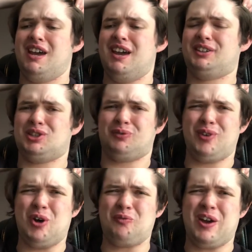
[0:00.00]
it just
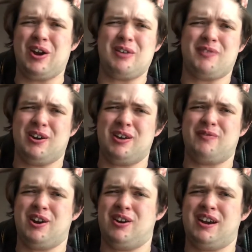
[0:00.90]
felt very, very,
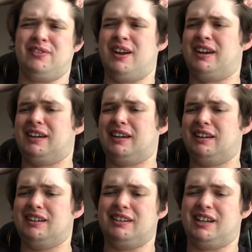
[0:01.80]
very like
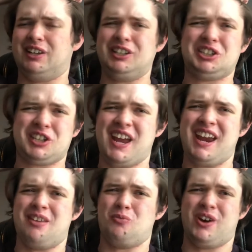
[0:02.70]

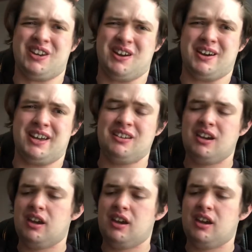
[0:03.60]
cliched and whatnot.